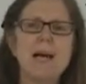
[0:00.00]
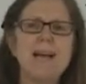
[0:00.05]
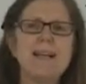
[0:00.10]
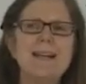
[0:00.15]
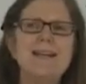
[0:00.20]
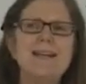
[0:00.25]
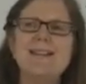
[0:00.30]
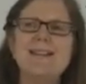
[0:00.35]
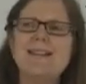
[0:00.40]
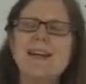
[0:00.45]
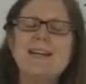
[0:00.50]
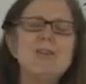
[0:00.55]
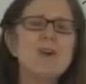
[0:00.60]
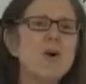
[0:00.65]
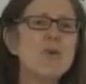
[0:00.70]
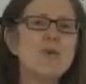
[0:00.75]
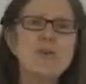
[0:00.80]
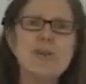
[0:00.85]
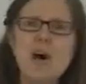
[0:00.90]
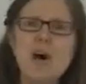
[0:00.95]
They
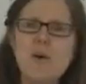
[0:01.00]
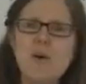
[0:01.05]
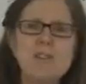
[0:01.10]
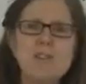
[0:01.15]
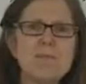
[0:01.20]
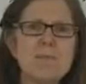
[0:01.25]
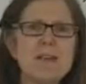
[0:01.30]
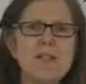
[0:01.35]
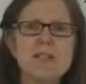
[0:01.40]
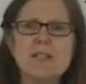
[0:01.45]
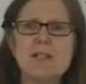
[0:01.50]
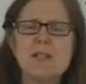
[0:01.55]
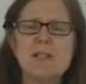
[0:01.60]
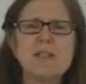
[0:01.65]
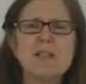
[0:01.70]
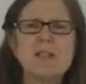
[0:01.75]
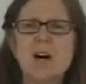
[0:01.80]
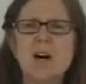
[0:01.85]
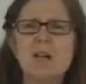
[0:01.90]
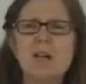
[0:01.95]
don't know as much as an
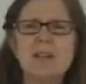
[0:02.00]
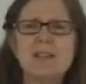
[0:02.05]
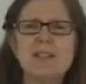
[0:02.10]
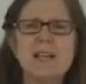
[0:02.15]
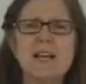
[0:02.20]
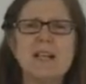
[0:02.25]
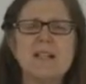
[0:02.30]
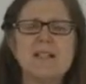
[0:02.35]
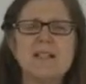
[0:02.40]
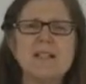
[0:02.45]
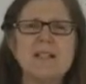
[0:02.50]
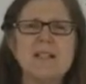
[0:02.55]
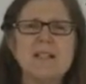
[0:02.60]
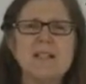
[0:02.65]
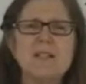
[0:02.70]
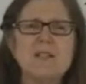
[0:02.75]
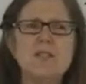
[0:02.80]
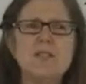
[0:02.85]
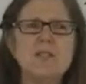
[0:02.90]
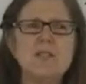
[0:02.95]
adult, and it's
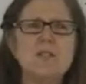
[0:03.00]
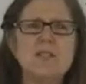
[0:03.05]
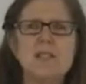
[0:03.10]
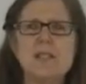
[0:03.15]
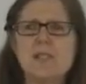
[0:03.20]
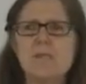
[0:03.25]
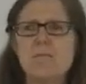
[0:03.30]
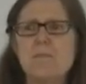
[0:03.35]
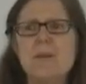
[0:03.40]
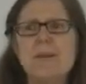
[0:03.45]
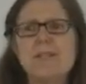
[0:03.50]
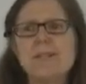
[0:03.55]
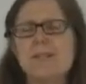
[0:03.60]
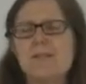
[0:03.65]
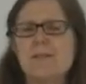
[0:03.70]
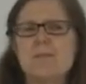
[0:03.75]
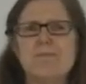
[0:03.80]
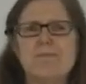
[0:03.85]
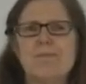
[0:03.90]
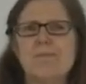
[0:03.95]
easy to
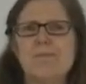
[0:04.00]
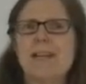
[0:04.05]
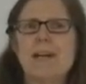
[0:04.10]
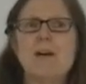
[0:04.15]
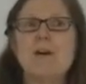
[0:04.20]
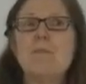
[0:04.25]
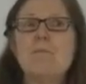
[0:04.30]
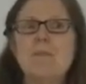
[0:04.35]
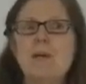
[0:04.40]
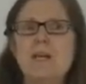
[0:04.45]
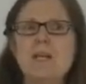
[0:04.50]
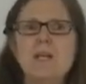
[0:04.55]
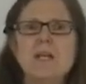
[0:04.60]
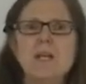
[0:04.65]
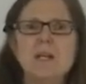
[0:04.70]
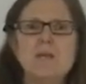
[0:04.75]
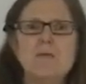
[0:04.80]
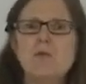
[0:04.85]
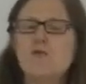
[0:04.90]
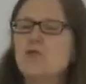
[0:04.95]
dismiss their
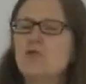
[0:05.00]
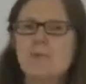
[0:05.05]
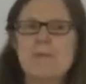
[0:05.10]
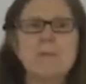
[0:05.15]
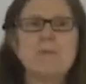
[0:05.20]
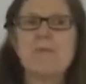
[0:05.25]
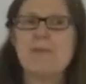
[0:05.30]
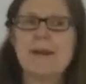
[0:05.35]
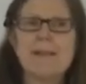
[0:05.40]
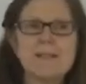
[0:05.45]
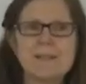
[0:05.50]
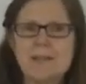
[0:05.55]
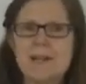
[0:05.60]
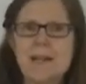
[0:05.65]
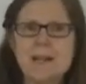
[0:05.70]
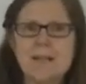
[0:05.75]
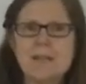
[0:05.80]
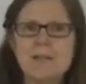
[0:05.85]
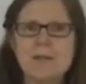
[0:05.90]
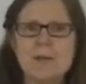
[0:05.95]
opinion of who should be
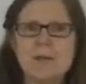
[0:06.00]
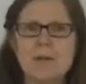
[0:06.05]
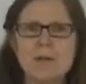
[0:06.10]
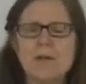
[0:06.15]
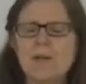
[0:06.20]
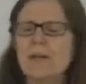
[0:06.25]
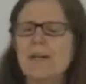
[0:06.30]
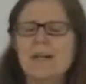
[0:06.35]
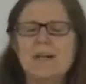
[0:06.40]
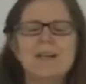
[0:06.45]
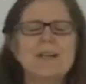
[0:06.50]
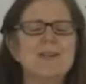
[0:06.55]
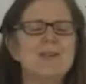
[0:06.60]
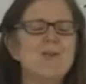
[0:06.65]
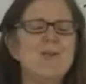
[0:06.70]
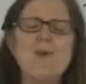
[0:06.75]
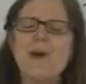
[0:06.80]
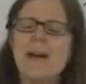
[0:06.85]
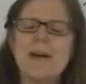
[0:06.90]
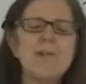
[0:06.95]
president or
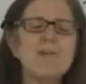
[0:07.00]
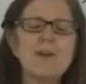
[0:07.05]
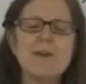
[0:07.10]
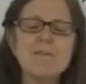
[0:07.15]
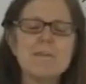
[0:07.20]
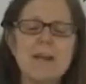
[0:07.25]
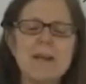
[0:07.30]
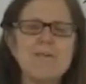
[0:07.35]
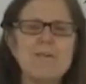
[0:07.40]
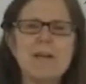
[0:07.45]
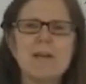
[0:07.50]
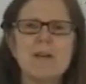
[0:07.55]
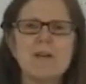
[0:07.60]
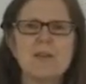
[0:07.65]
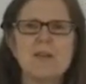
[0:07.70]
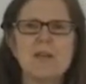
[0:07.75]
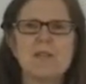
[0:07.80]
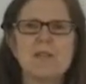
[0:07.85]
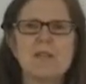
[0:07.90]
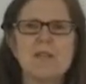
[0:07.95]
whatever it may be
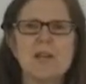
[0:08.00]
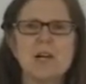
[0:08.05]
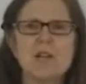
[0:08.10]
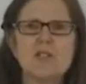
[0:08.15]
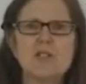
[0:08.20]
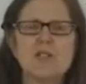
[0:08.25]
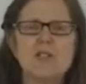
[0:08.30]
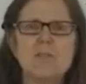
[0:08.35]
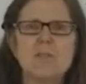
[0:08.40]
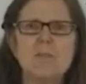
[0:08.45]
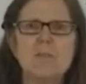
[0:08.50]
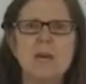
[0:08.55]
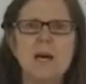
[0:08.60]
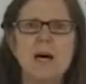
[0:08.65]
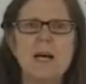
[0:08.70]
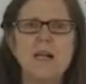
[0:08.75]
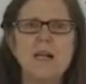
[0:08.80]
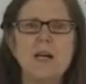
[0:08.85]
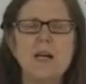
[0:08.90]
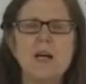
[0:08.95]
under discussion,
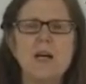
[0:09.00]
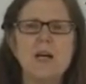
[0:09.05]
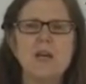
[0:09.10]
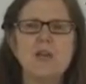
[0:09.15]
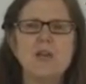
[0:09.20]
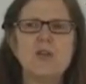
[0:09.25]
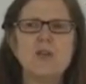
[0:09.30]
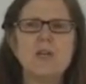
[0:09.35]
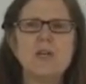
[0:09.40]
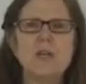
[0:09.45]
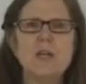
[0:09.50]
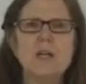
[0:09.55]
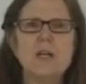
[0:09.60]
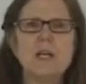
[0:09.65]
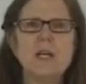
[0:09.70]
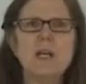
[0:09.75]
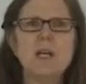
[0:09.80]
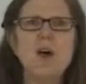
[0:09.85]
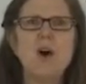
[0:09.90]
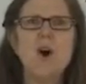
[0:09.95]
but you
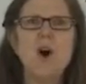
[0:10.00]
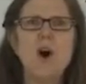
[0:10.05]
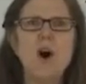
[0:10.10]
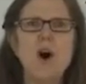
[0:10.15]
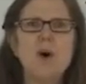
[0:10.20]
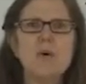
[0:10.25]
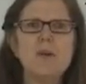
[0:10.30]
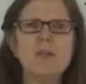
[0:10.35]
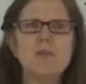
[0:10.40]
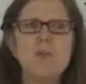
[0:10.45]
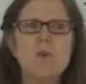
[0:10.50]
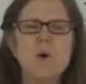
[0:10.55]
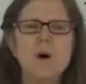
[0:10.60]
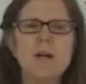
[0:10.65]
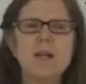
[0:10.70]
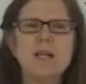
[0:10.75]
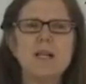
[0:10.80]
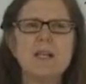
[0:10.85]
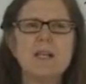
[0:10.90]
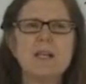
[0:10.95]
really always
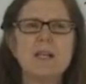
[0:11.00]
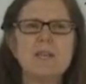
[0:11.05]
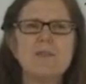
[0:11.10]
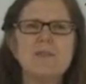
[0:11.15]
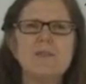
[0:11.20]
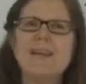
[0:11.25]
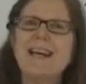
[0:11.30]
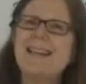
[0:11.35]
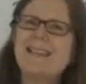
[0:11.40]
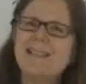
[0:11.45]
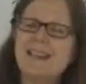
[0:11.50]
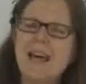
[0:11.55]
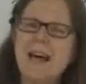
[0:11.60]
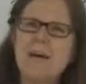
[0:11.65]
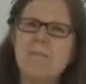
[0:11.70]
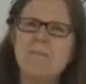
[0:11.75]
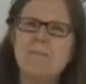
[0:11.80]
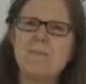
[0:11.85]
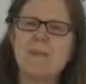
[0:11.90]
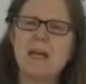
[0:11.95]
want to let
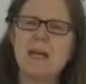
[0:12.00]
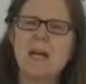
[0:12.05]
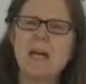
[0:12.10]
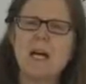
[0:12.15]
them